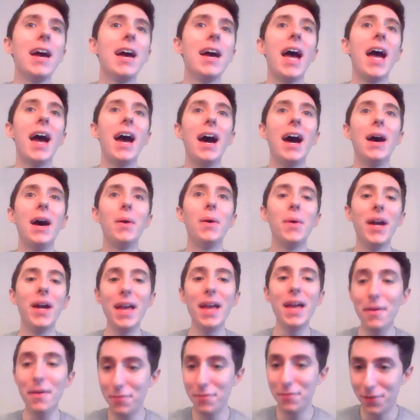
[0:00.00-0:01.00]

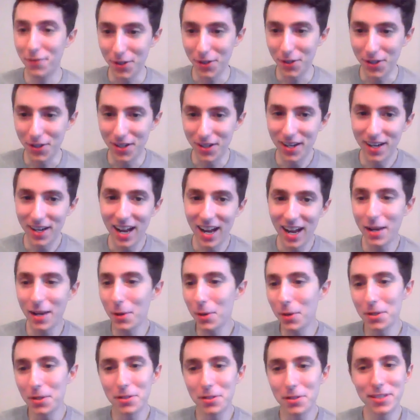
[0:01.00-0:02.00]
However, I
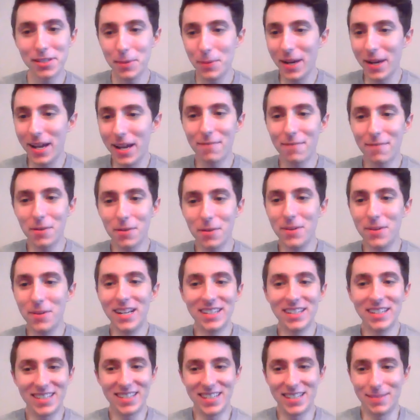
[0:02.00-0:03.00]
don't understand why everyone
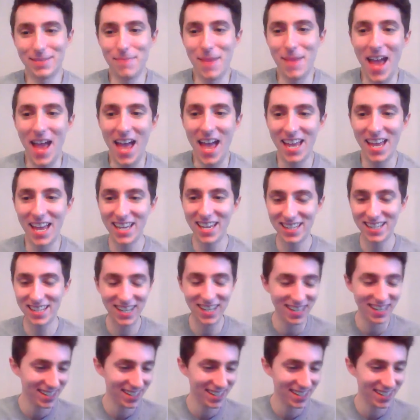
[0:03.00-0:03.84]
else is mad.